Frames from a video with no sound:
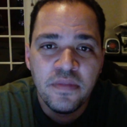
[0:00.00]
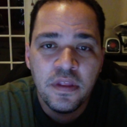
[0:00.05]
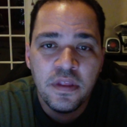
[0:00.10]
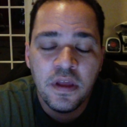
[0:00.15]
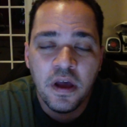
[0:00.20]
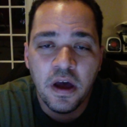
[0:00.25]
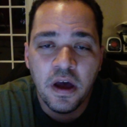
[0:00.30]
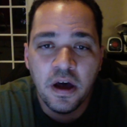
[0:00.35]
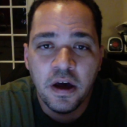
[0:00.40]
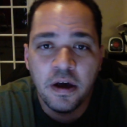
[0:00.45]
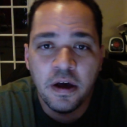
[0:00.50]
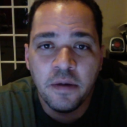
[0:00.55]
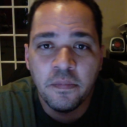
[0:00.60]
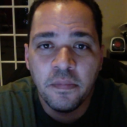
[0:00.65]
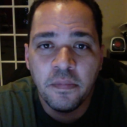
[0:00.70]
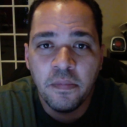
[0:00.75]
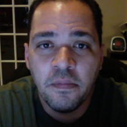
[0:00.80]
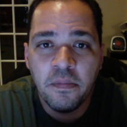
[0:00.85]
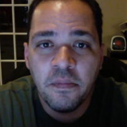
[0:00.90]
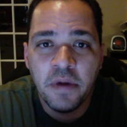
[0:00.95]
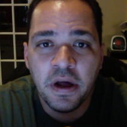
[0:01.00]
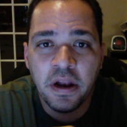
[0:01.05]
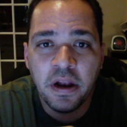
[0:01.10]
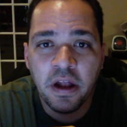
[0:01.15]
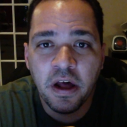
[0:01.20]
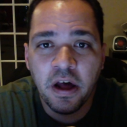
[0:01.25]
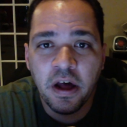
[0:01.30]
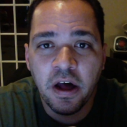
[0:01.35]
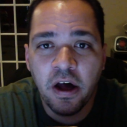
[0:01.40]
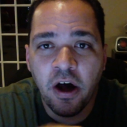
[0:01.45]
But
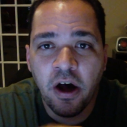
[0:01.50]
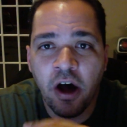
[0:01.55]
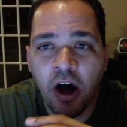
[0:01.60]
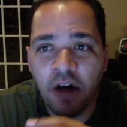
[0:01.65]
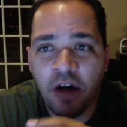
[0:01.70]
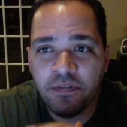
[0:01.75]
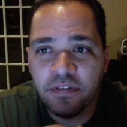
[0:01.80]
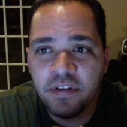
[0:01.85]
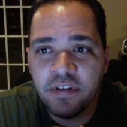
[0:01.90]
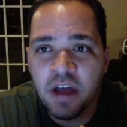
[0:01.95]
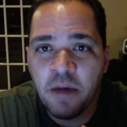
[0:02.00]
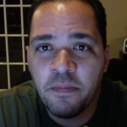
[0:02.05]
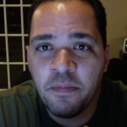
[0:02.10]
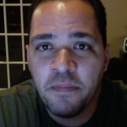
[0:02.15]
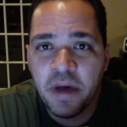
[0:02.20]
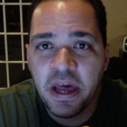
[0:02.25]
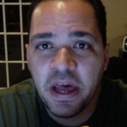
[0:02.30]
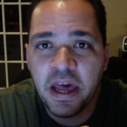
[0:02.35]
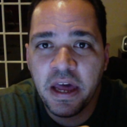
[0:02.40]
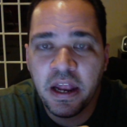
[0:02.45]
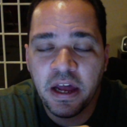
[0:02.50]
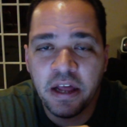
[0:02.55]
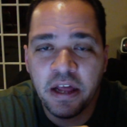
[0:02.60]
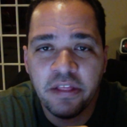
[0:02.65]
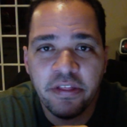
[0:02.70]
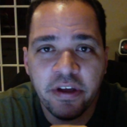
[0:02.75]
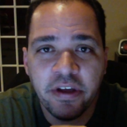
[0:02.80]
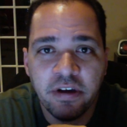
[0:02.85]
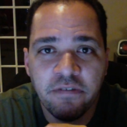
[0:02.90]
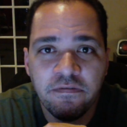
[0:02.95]
off the top of my head, I can
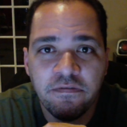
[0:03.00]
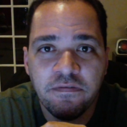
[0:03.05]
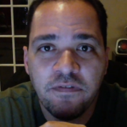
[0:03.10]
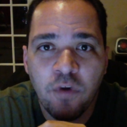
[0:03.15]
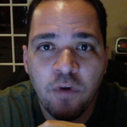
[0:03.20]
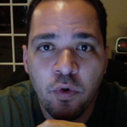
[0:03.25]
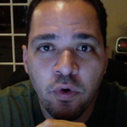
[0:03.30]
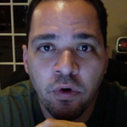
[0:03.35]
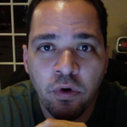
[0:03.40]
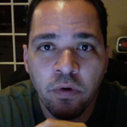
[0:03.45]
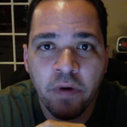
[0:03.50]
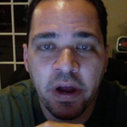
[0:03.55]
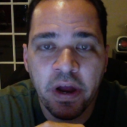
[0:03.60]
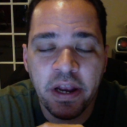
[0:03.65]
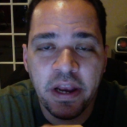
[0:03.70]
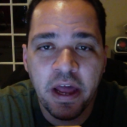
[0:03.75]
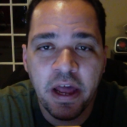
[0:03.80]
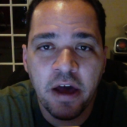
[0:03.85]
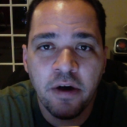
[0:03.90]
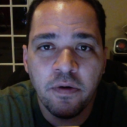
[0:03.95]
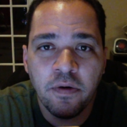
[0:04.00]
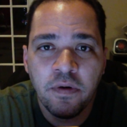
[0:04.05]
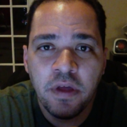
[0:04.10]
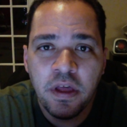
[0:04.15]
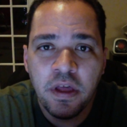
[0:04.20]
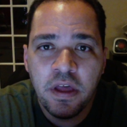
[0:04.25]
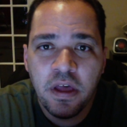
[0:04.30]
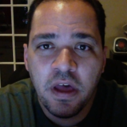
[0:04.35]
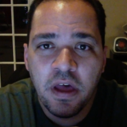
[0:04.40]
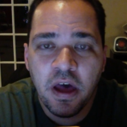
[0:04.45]
think of four right now.
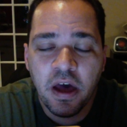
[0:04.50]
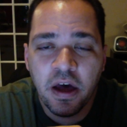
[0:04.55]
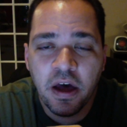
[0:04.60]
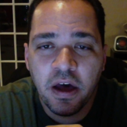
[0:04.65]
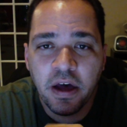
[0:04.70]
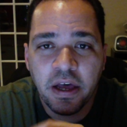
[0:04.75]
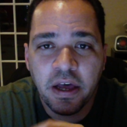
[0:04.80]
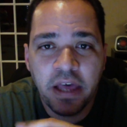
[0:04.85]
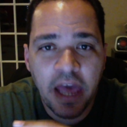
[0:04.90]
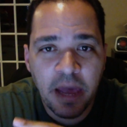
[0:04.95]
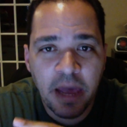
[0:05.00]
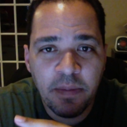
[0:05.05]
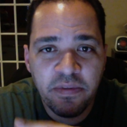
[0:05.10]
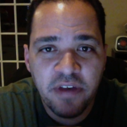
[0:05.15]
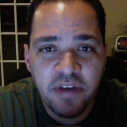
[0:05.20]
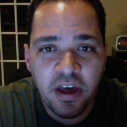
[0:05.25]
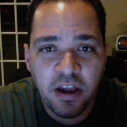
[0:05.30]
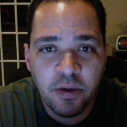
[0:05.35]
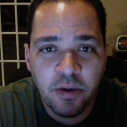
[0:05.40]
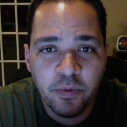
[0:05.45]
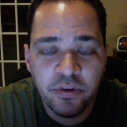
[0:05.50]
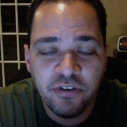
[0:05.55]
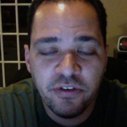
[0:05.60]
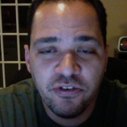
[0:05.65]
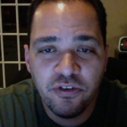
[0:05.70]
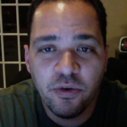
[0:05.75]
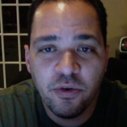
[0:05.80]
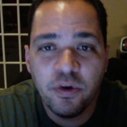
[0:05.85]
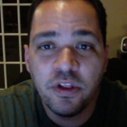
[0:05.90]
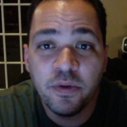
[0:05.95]
GameSolid, which
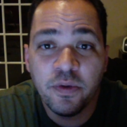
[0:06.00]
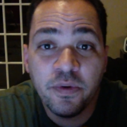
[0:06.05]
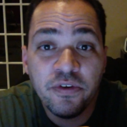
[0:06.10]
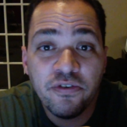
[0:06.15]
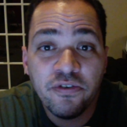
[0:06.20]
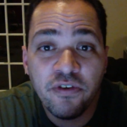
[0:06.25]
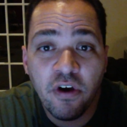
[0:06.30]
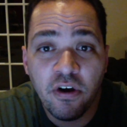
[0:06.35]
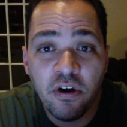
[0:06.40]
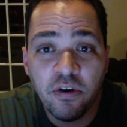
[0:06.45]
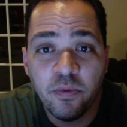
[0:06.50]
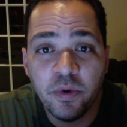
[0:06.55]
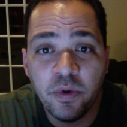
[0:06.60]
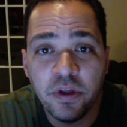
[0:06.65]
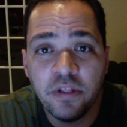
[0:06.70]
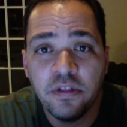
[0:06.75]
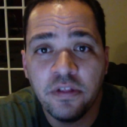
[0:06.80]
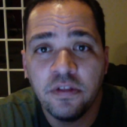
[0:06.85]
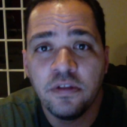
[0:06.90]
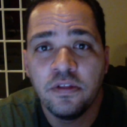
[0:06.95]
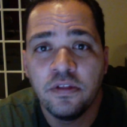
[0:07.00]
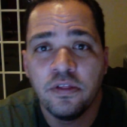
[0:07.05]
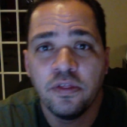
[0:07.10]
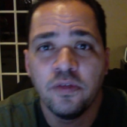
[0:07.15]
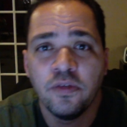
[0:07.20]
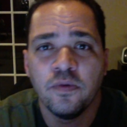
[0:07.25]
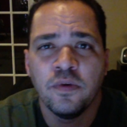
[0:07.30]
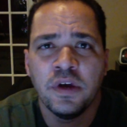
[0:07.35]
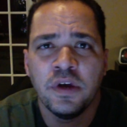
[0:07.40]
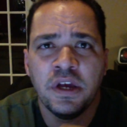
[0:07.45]
is the one that we started with
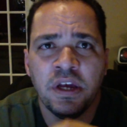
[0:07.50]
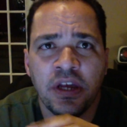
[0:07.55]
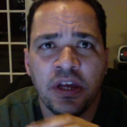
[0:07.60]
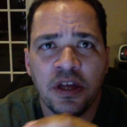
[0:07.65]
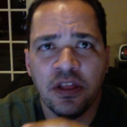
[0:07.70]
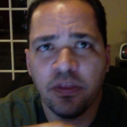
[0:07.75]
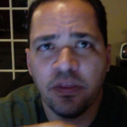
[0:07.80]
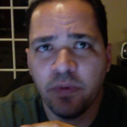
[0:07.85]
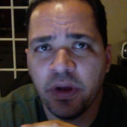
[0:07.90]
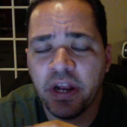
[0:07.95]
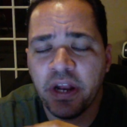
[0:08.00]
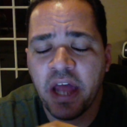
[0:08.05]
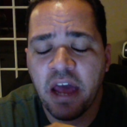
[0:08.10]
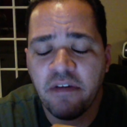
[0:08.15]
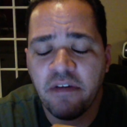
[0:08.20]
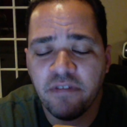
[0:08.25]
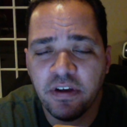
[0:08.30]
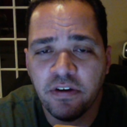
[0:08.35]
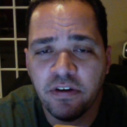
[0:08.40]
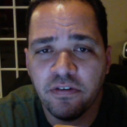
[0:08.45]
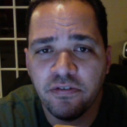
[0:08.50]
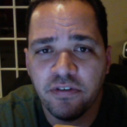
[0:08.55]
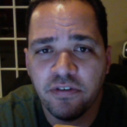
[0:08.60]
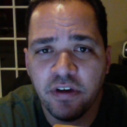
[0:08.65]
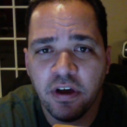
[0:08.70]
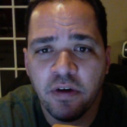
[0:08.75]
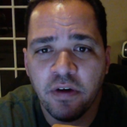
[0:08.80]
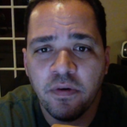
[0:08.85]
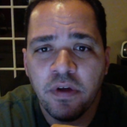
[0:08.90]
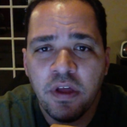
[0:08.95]
3.5 years
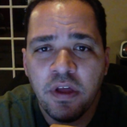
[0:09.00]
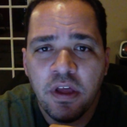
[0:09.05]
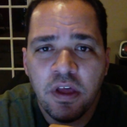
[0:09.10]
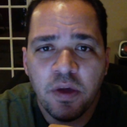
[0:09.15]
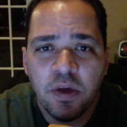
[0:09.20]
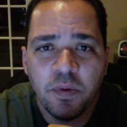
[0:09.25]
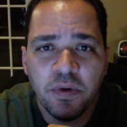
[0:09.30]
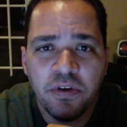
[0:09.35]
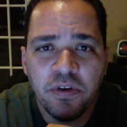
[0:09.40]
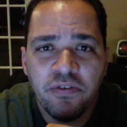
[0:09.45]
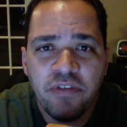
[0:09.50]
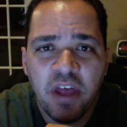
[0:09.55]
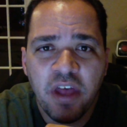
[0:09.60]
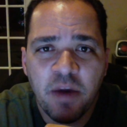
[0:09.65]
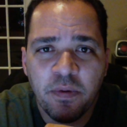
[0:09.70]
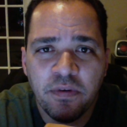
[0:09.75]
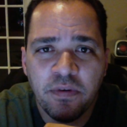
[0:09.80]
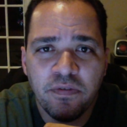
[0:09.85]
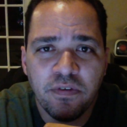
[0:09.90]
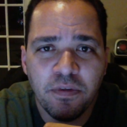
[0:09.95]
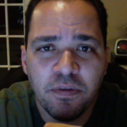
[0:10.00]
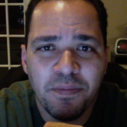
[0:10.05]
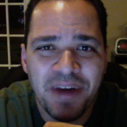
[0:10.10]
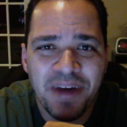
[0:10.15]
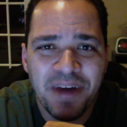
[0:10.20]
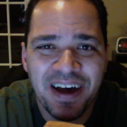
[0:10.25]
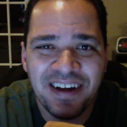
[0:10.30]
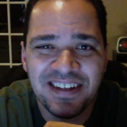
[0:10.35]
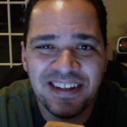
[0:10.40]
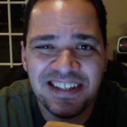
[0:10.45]
ago. We used that one for
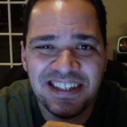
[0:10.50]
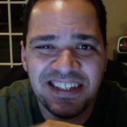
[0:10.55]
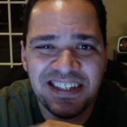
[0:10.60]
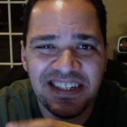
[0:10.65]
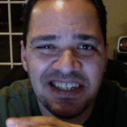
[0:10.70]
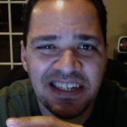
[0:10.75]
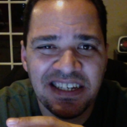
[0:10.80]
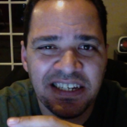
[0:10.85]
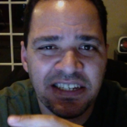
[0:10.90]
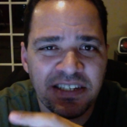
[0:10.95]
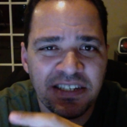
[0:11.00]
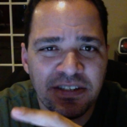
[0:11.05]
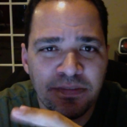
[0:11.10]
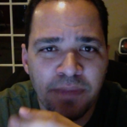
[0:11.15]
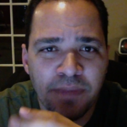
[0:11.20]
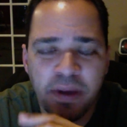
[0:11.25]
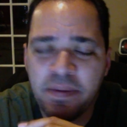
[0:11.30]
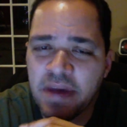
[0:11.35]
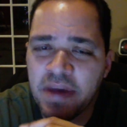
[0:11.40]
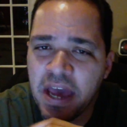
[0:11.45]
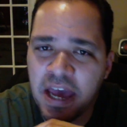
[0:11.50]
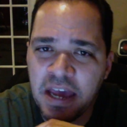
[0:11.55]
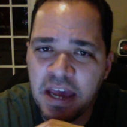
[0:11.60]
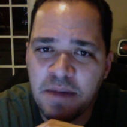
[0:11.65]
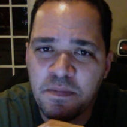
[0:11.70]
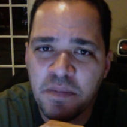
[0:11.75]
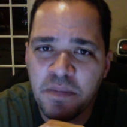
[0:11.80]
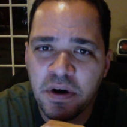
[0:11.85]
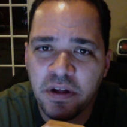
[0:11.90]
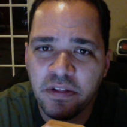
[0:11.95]
about 6, maybe 8
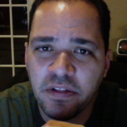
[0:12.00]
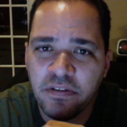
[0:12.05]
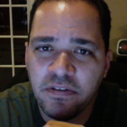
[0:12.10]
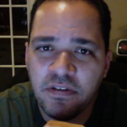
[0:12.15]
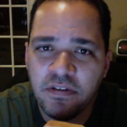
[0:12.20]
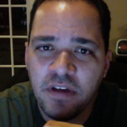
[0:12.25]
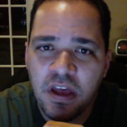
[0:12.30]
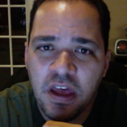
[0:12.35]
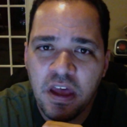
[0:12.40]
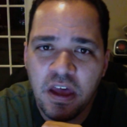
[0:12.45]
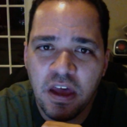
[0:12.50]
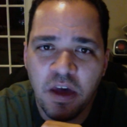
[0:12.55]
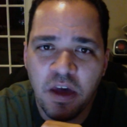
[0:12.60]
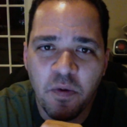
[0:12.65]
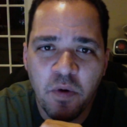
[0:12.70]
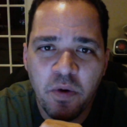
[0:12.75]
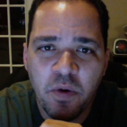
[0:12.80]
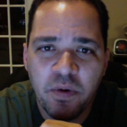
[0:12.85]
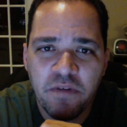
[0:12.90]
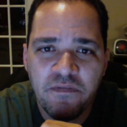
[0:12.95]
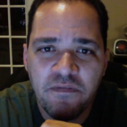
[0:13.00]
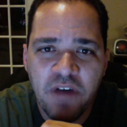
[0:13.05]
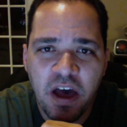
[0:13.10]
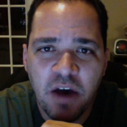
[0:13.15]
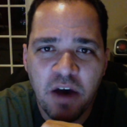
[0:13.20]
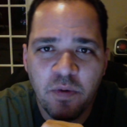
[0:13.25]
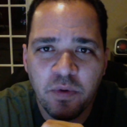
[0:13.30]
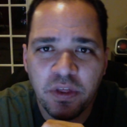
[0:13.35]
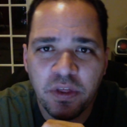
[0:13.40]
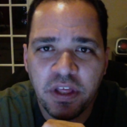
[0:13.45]
months. And what we
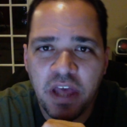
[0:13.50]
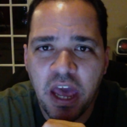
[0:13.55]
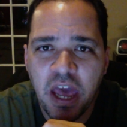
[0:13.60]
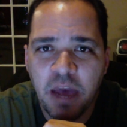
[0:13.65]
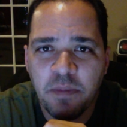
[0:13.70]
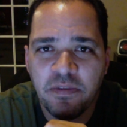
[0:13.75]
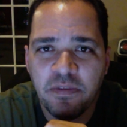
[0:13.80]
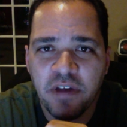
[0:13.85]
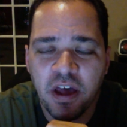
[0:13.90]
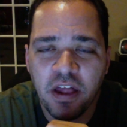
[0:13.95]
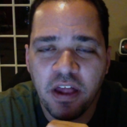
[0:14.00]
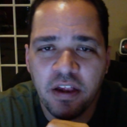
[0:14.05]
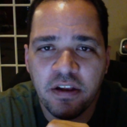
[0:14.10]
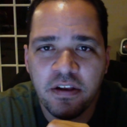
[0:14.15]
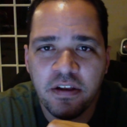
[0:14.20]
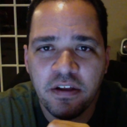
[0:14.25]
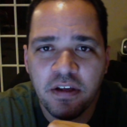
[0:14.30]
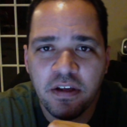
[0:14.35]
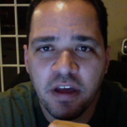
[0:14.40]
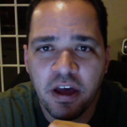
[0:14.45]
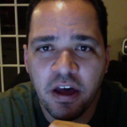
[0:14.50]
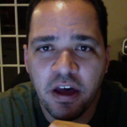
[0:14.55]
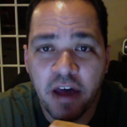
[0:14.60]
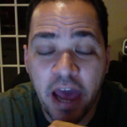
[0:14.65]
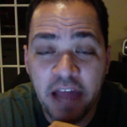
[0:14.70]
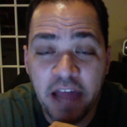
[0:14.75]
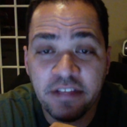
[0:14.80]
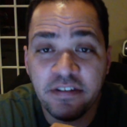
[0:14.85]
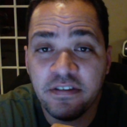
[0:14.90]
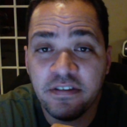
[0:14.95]
found with GameSolid
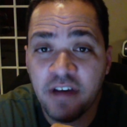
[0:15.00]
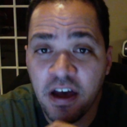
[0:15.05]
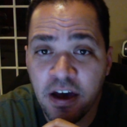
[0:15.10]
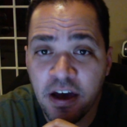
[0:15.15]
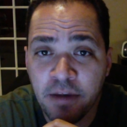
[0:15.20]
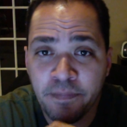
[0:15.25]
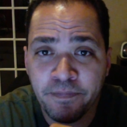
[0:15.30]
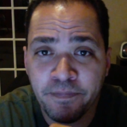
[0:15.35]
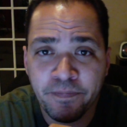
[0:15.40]
at the time,